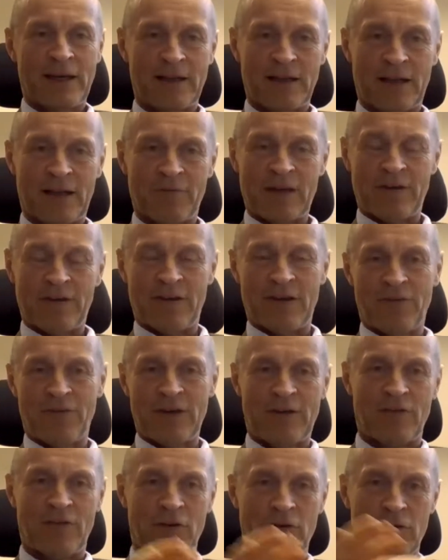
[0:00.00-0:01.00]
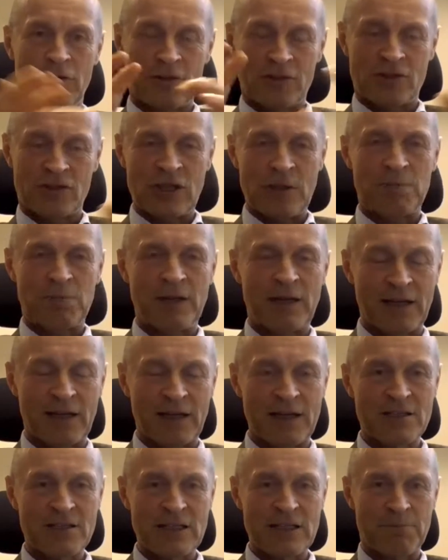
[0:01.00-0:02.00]
then if you have a good GP
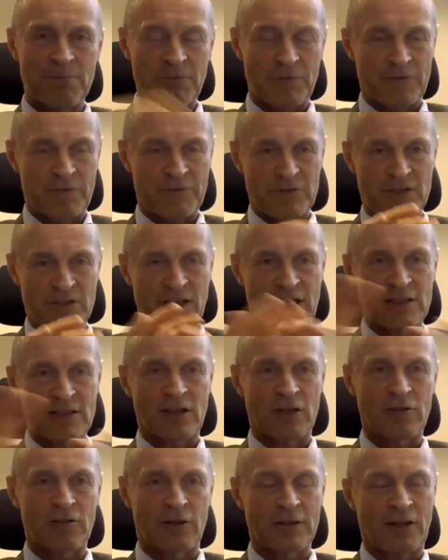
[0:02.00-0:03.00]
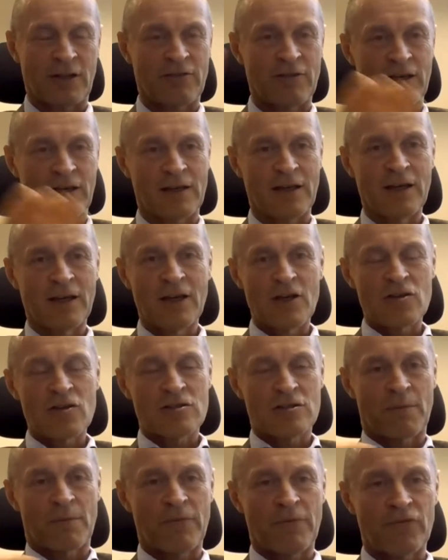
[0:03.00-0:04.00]
relationship, things are done. I think
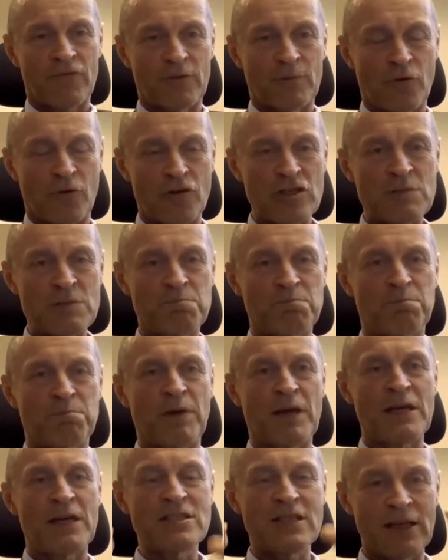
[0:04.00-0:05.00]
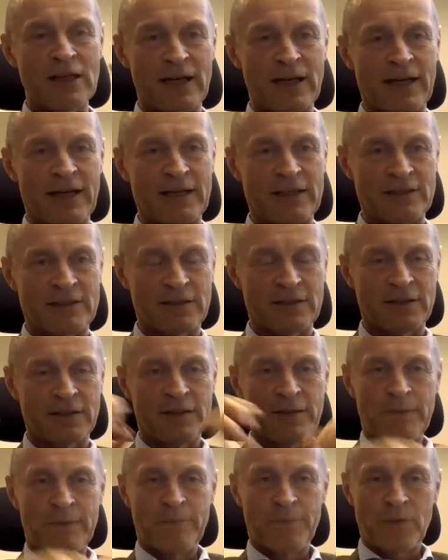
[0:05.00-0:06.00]
some of the more specialized
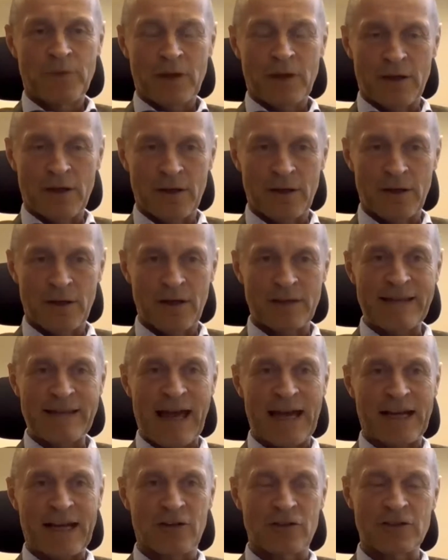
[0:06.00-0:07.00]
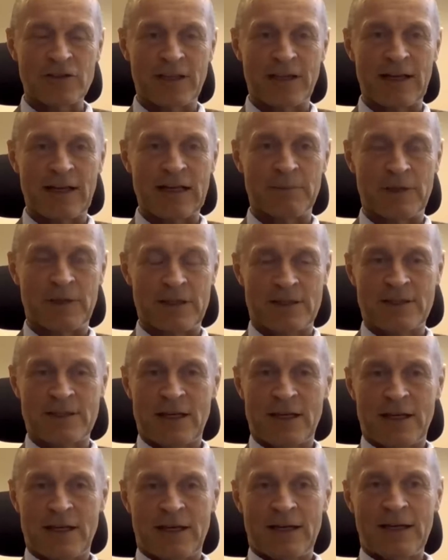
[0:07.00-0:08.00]
diagnostic elements
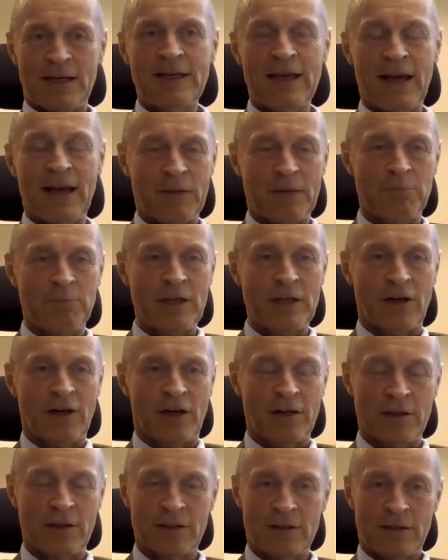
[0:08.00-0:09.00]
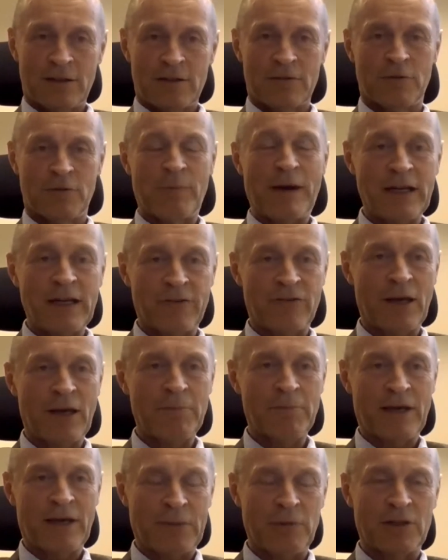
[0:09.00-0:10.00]
can be done, or many of
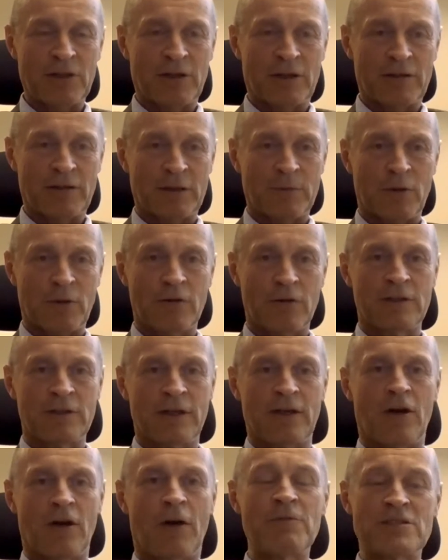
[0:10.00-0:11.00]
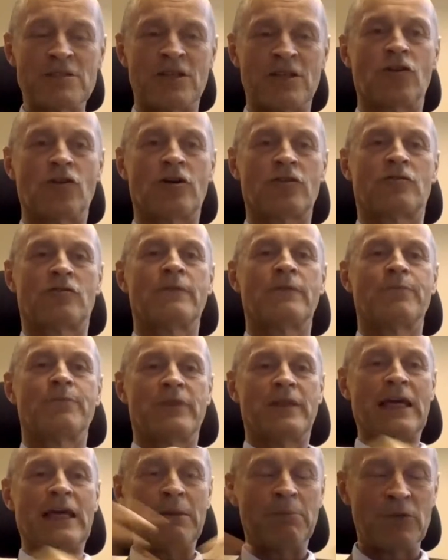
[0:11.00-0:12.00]
them can be done remotely. Obviously not
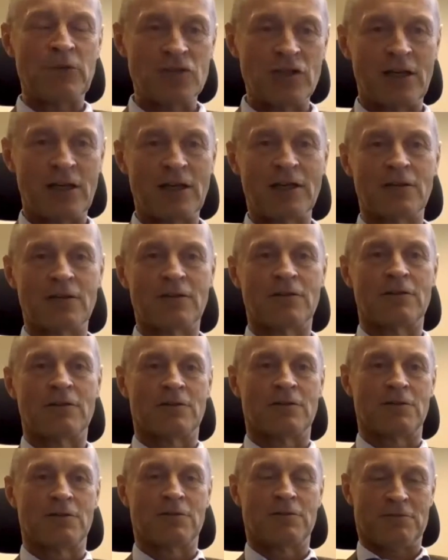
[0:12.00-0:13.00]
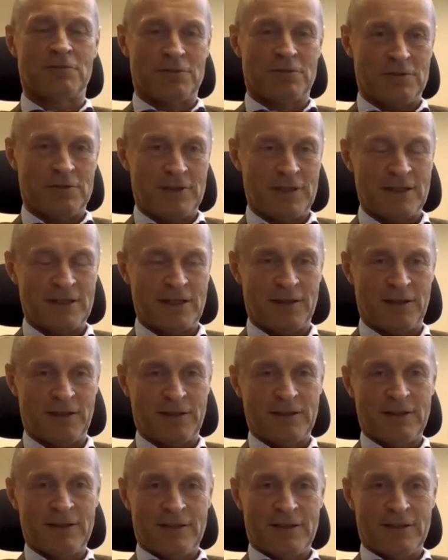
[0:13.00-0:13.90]
imaging or let's say